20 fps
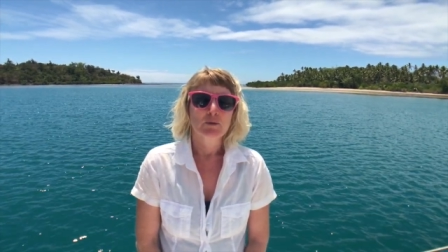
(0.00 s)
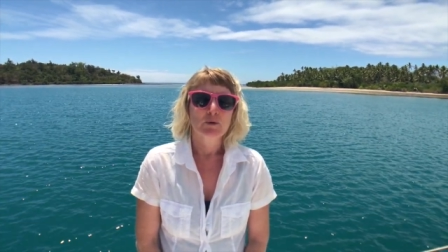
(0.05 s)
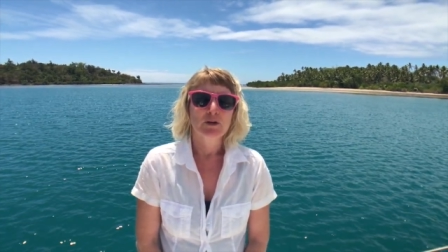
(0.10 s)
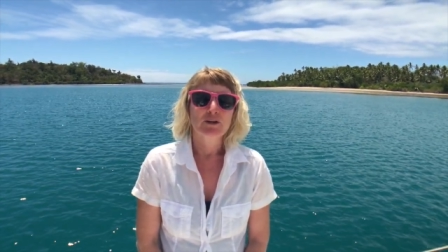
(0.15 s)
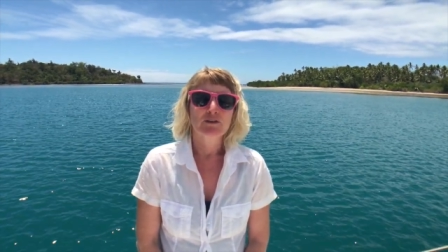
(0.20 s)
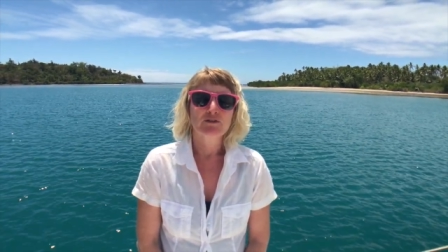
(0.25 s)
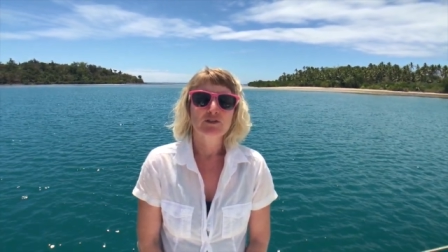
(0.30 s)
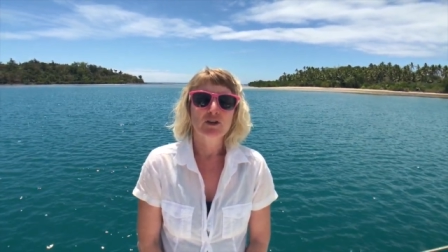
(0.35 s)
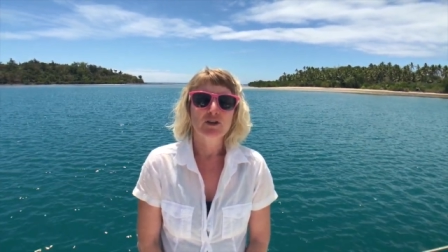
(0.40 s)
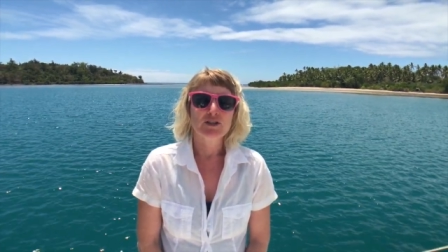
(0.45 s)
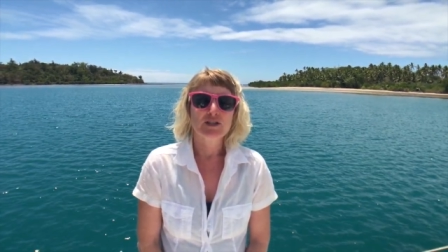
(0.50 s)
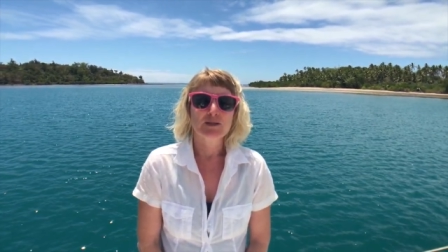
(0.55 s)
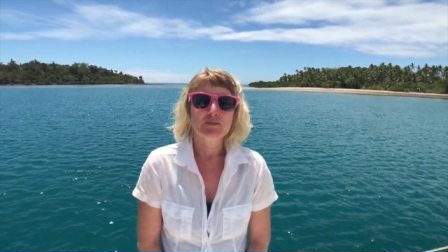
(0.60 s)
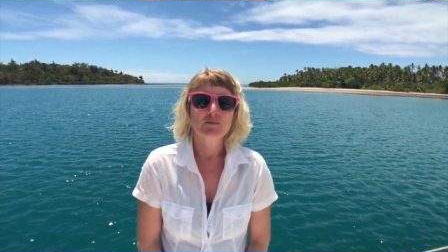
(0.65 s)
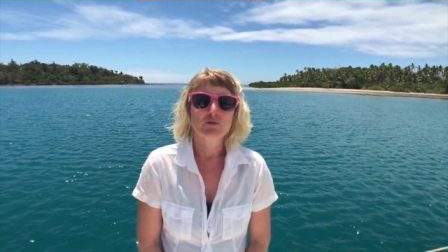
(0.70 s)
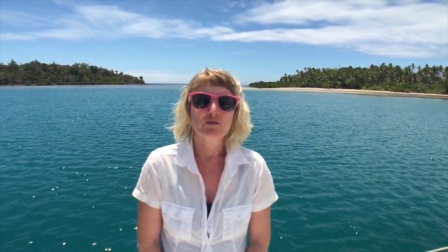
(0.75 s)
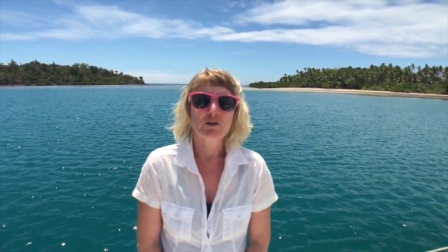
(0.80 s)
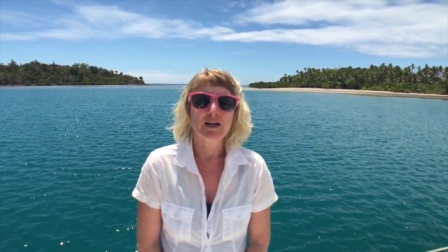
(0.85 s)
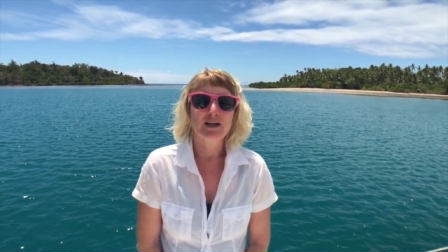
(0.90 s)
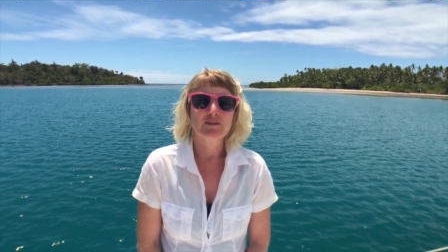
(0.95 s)
We've got
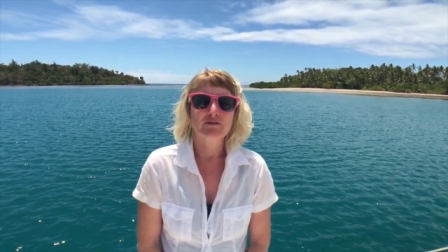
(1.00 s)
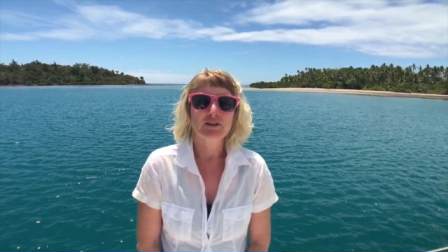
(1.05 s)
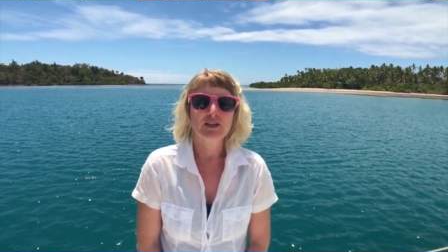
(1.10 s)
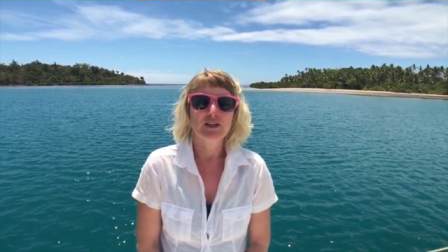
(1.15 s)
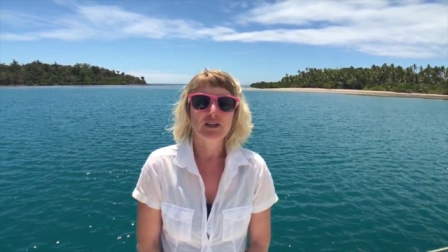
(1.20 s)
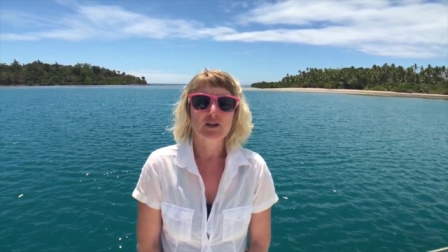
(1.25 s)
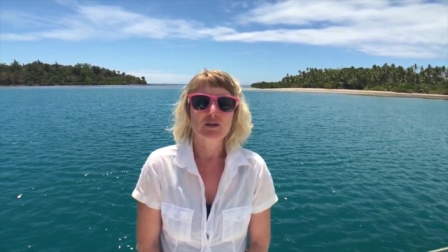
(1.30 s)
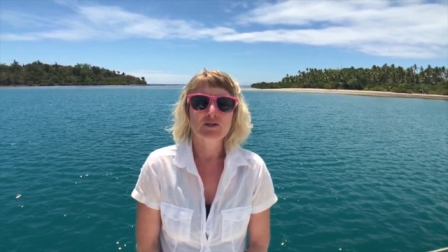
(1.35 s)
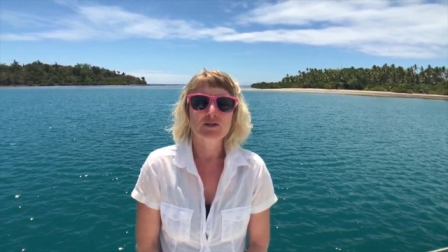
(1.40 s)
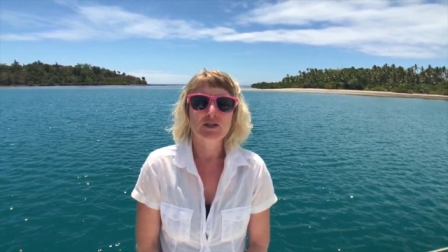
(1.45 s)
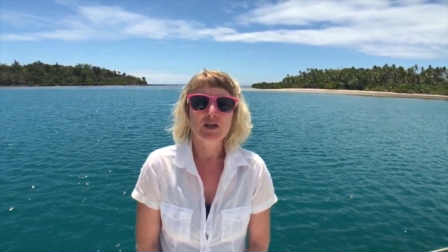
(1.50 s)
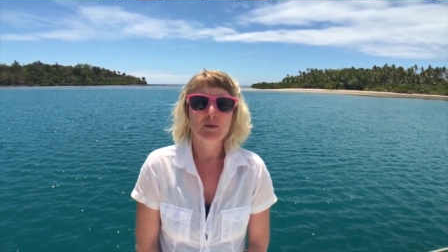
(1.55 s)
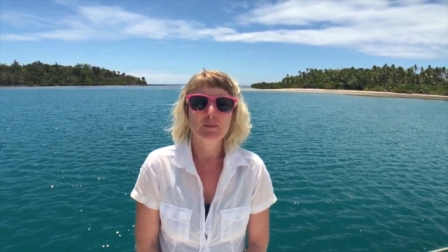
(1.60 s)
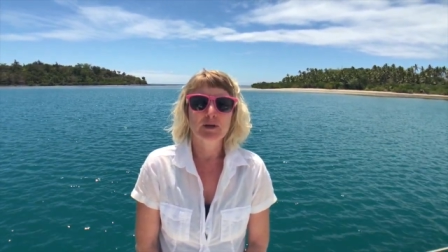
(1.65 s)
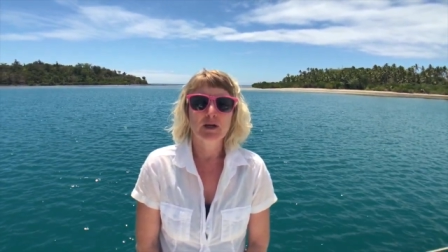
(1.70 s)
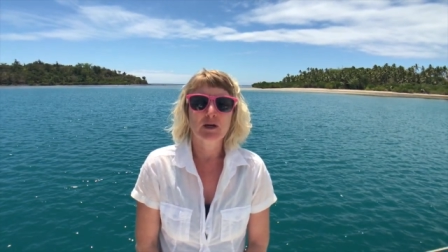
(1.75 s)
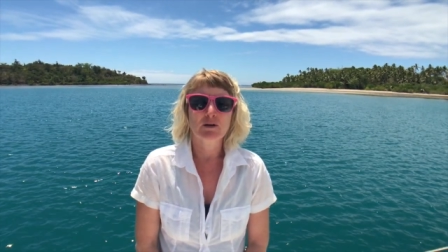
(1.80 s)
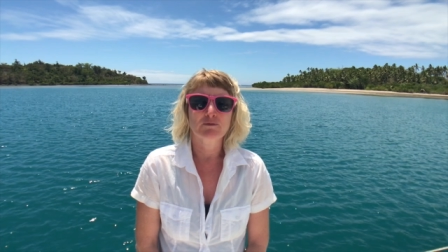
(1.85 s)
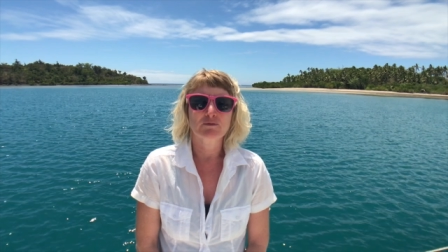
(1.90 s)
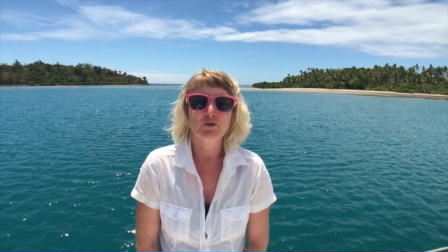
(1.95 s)
some great videos
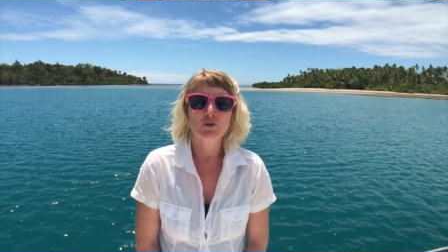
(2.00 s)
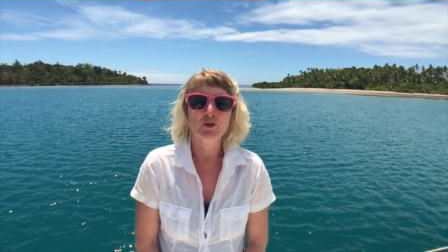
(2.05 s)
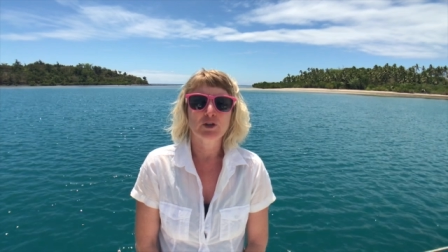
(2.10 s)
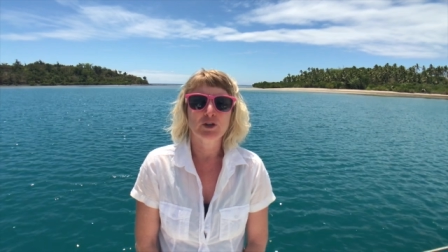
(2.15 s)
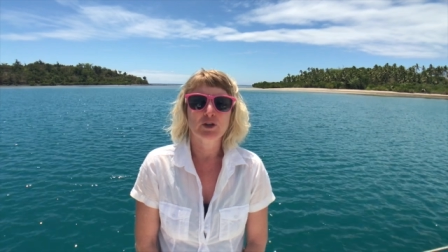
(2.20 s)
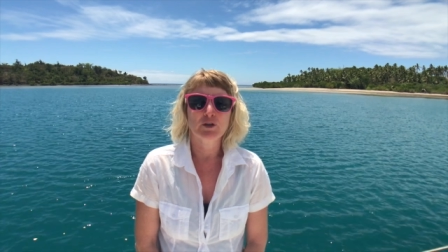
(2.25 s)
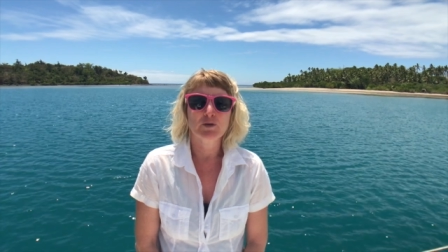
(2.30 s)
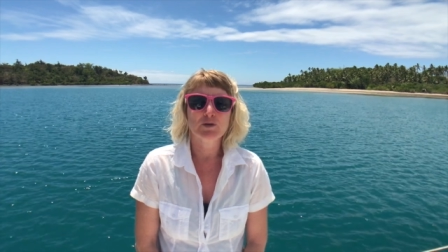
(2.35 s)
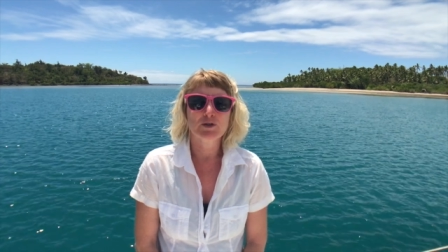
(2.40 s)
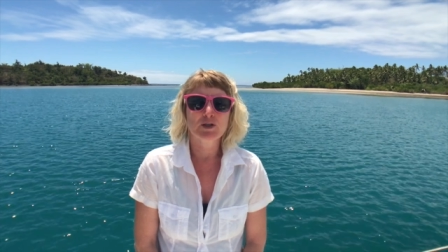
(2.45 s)
coming up for you,